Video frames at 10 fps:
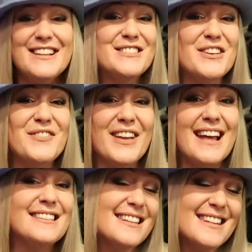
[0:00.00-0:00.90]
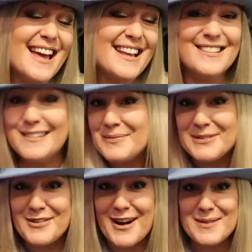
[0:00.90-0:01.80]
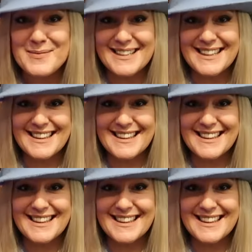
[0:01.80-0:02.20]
Don't forget to like and subscribe.